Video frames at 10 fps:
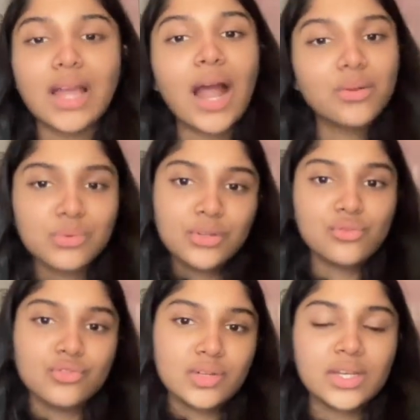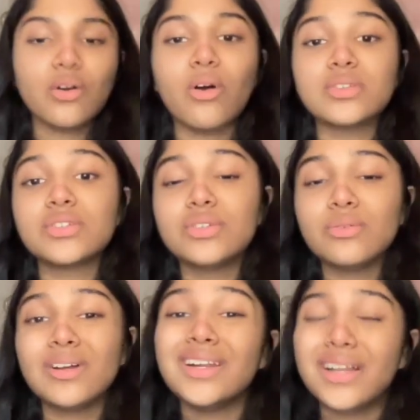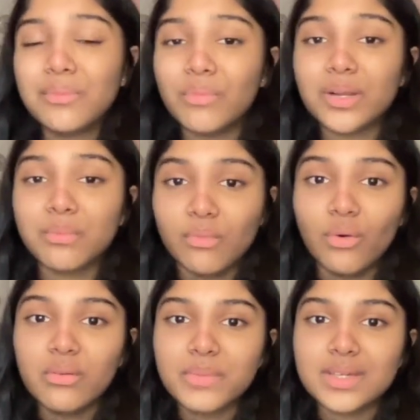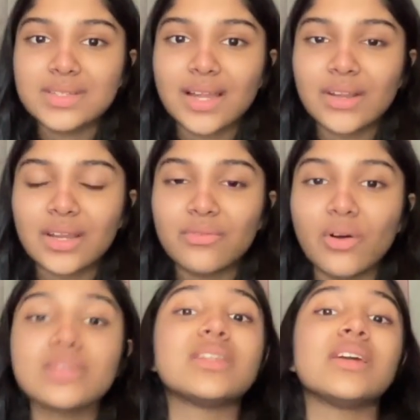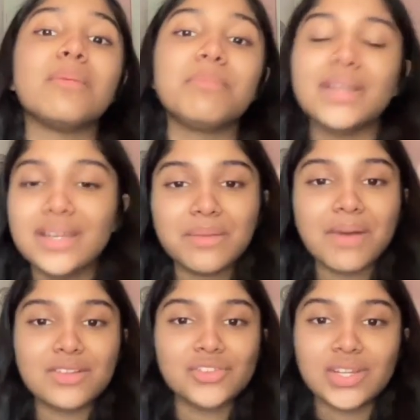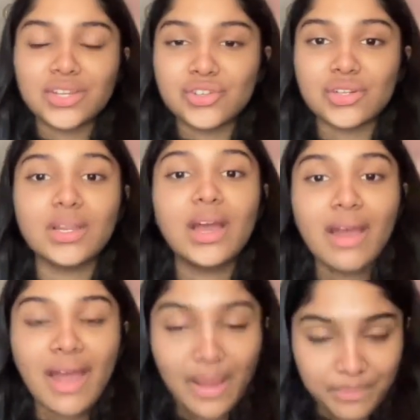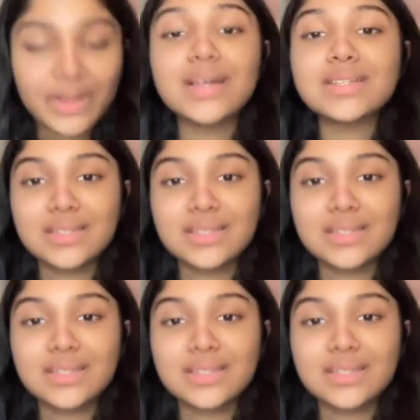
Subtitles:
That would usually cost you a little bit more because that involves the complete imagination plus